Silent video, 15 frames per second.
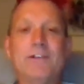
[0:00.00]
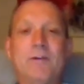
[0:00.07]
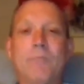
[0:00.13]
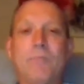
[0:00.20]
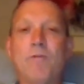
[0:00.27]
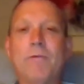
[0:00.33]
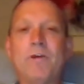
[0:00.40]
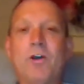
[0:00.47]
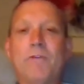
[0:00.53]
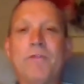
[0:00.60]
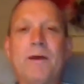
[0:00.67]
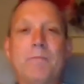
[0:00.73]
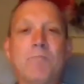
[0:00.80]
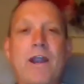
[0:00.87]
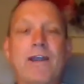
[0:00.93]
I'm probably not
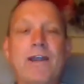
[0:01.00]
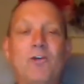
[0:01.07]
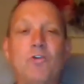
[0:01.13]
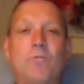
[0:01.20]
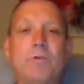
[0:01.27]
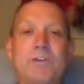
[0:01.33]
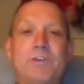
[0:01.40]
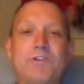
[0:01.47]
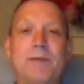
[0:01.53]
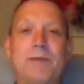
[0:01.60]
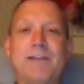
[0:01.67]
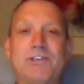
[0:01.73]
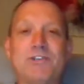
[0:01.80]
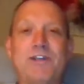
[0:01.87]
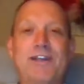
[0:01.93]
that practical, but to some
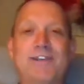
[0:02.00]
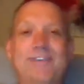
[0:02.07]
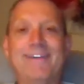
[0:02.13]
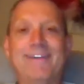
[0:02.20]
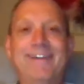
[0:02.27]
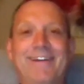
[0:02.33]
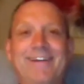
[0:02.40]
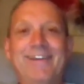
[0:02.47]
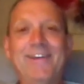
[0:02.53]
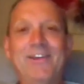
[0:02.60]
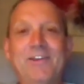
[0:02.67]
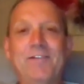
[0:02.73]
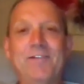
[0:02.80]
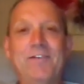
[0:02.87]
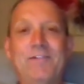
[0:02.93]
extent,
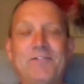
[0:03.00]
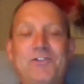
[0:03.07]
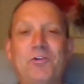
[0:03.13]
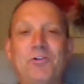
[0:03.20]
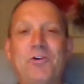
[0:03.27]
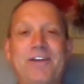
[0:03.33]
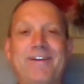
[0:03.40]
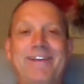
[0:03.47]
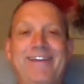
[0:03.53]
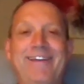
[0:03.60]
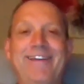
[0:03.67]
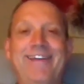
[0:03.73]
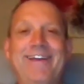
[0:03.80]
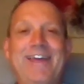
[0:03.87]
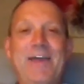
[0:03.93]
you've still got to
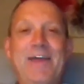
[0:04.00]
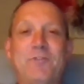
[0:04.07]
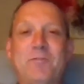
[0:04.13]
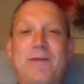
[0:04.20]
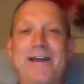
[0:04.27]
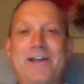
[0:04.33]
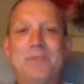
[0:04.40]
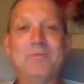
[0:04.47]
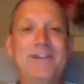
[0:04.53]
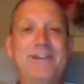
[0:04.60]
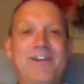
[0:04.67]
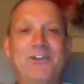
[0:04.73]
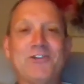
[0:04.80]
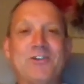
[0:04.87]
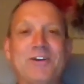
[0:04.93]
get from A to B,
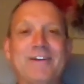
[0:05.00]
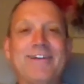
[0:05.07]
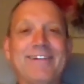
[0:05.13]
don't you?